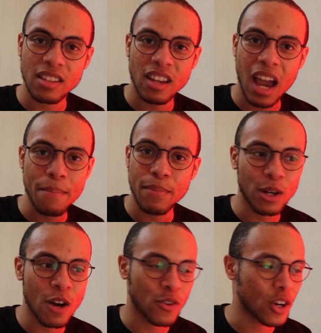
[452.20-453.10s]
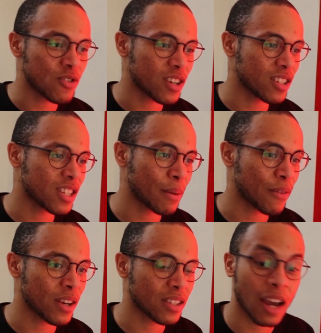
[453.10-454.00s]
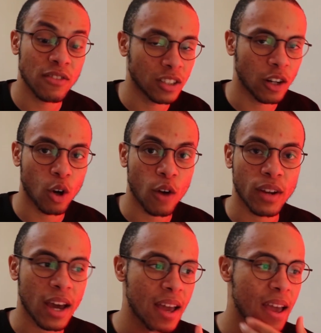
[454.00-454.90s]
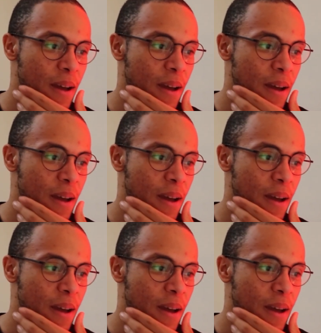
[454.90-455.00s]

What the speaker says: Type below if you're interested type of things. Like I've seen a lot of that.